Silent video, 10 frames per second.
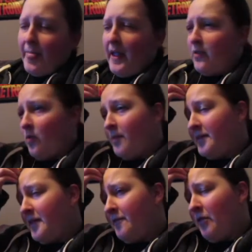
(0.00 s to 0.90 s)
and
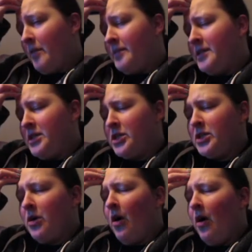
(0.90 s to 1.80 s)
normally the pharmacy just
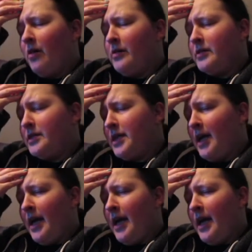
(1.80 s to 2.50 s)
calls